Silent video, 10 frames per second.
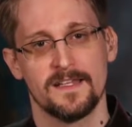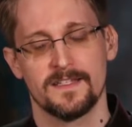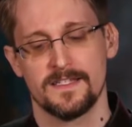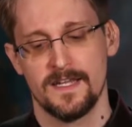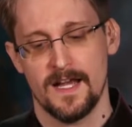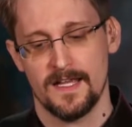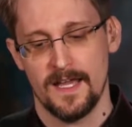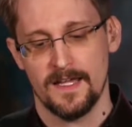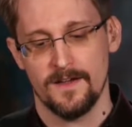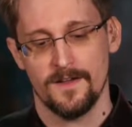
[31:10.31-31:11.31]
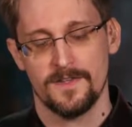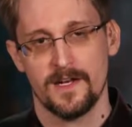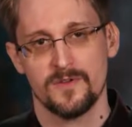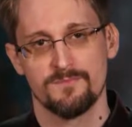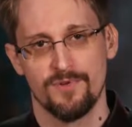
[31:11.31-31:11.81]
and the CIA that
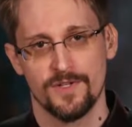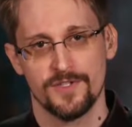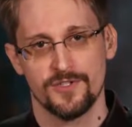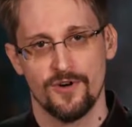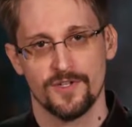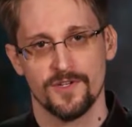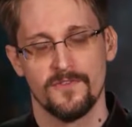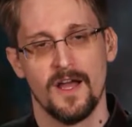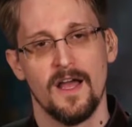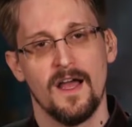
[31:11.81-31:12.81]
I was put in charge of,